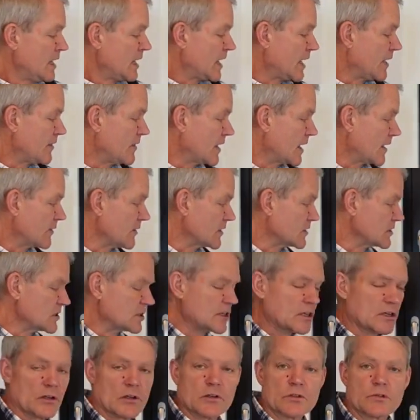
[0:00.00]
And then the
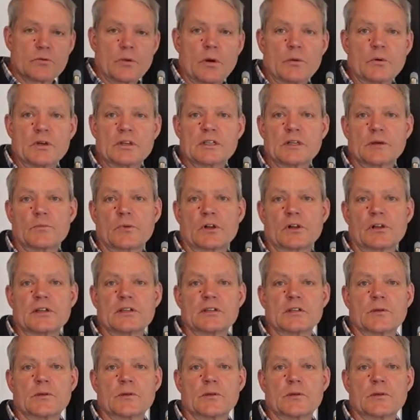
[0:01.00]
sills we would typically